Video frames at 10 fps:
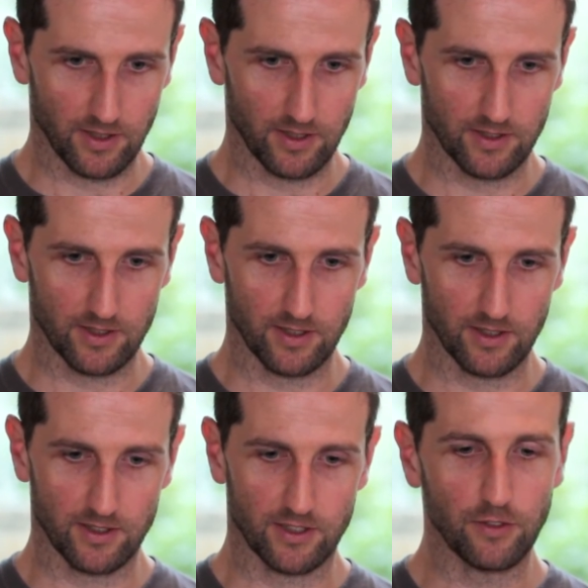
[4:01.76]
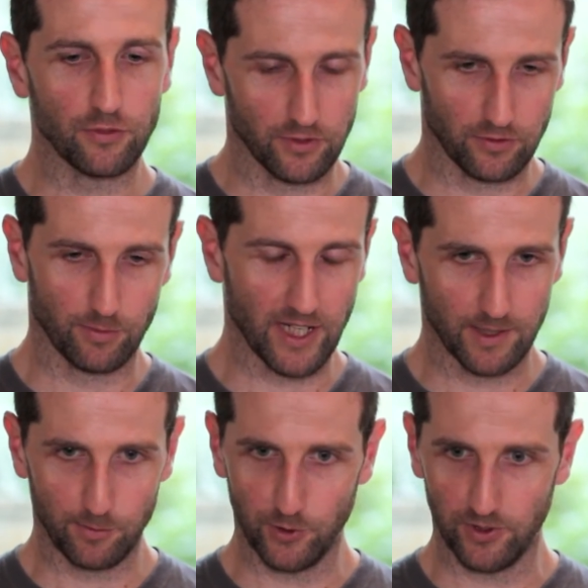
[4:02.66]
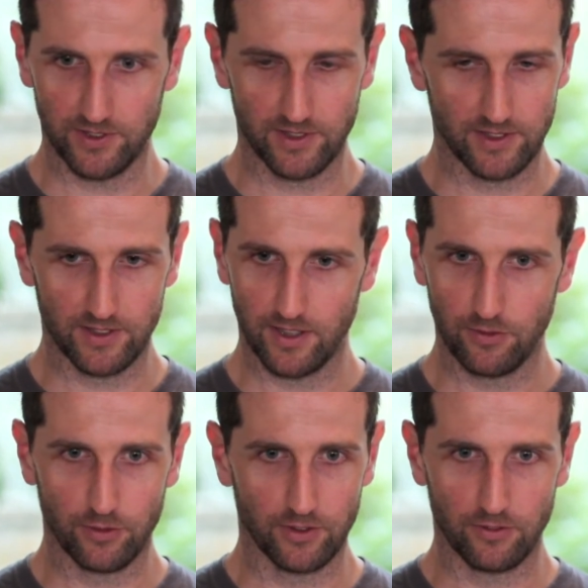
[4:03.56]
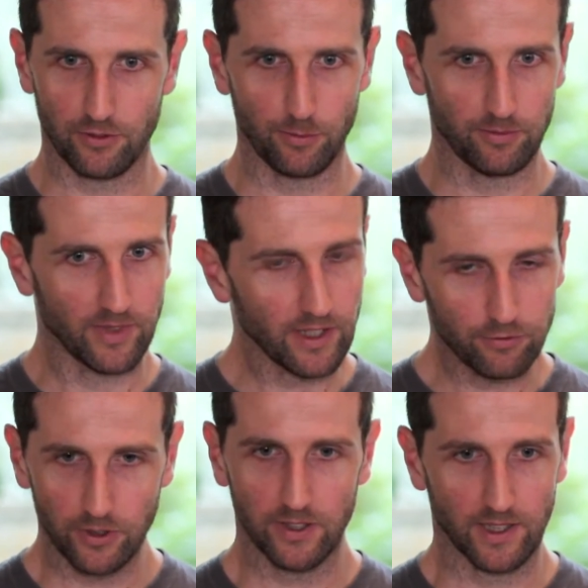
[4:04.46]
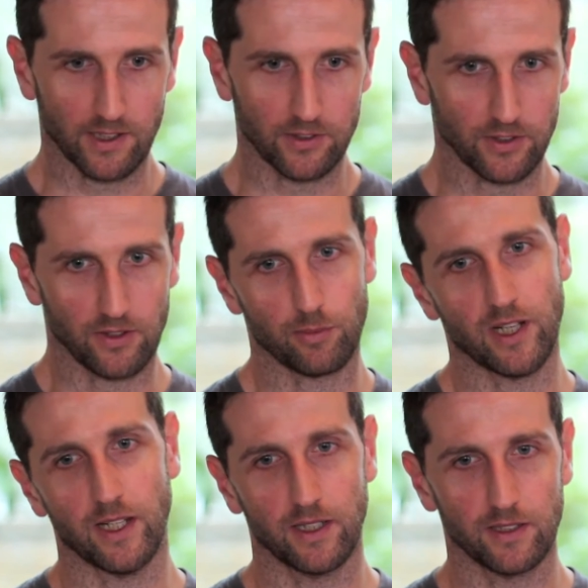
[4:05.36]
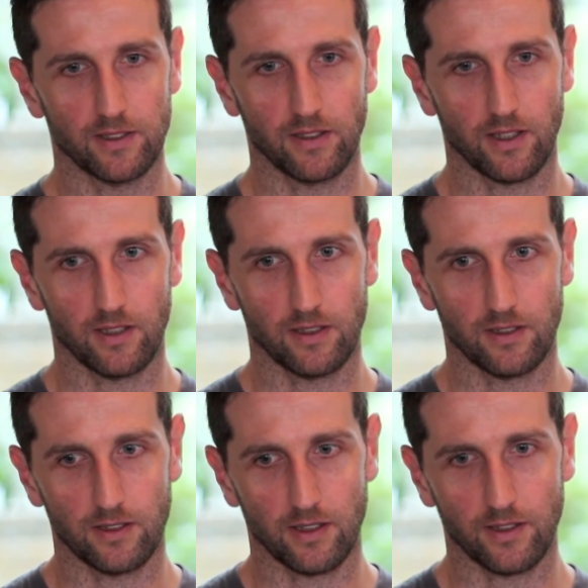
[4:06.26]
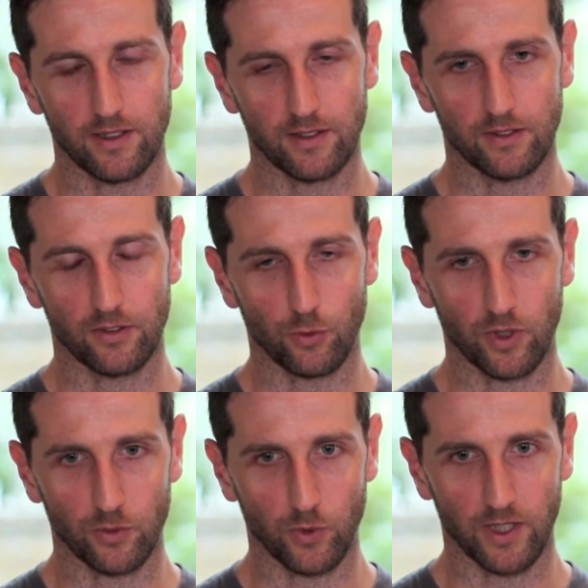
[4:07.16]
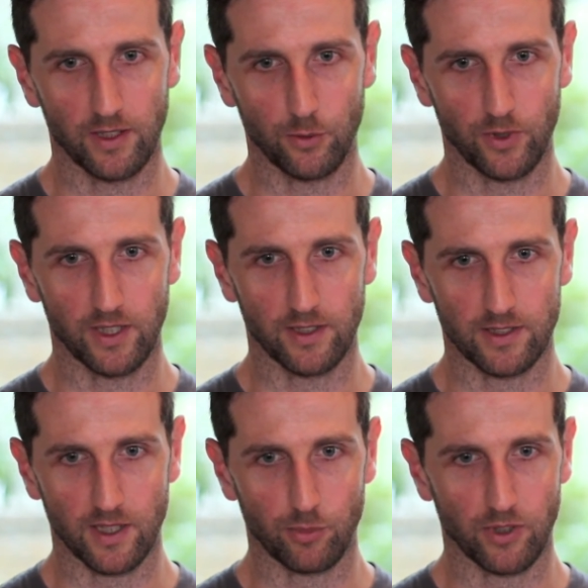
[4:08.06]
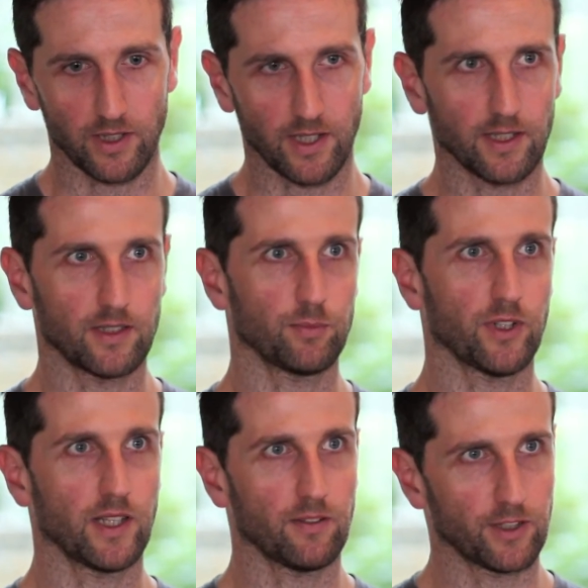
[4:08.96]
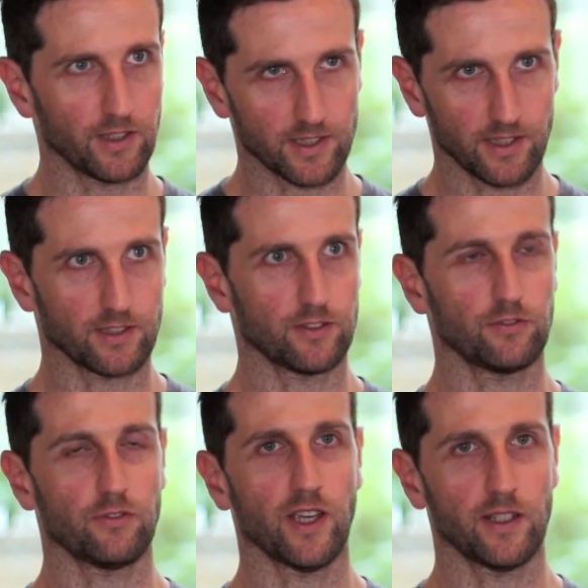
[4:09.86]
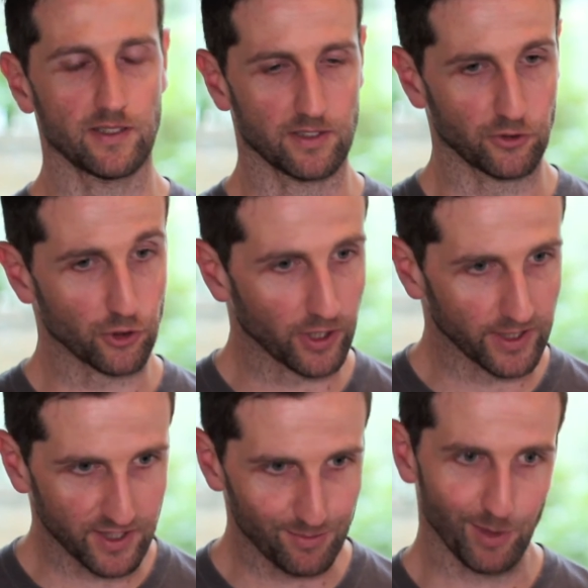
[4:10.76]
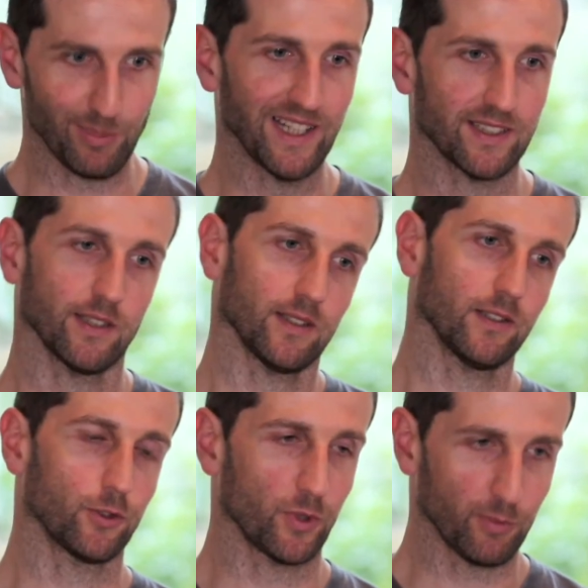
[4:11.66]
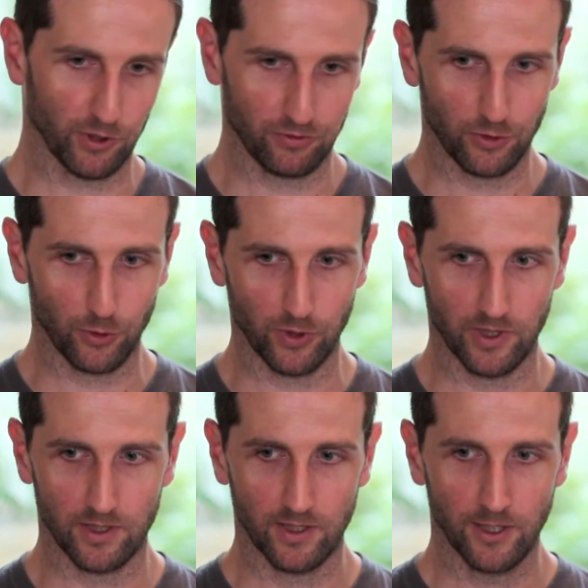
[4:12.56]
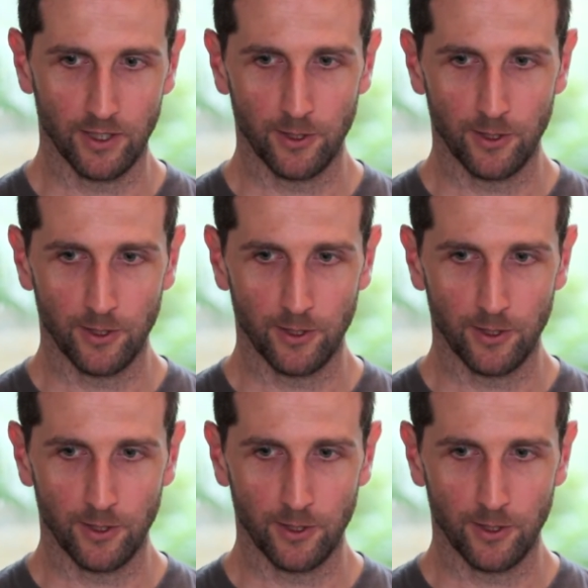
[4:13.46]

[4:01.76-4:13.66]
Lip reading: as different from animals and different from everything else on the planet. And I think the one way that we can separate that is by having a sense of fairness and trying to be better as we move forward. And